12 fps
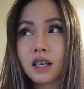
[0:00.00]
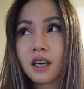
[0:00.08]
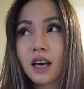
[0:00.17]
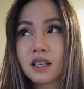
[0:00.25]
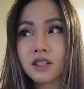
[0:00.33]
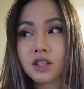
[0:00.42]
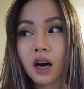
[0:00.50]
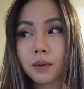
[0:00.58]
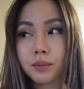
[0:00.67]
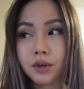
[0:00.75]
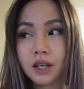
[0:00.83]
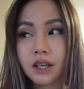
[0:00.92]
It gets
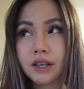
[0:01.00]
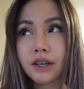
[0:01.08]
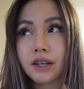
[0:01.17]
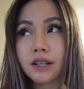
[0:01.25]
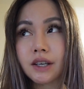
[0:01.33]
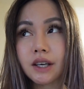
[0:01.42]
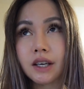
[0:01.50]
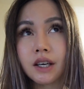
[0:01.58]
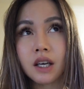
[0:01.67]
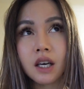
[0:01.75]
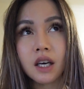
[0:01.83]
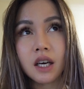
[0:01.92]
dark pretty early
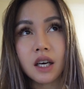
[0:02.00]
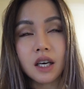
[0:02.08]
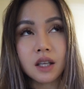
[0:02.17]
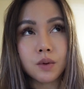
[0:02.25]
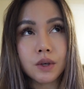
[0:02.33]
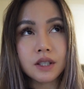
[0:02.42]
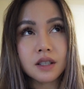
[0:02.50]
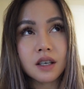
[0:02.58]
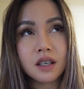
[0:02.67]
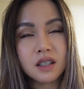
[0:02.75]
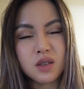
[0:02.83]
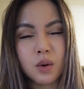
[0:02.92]
in the
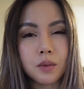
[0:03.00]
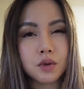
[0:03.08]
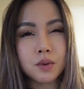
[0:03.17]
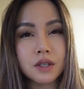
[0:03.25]
winter. It's almost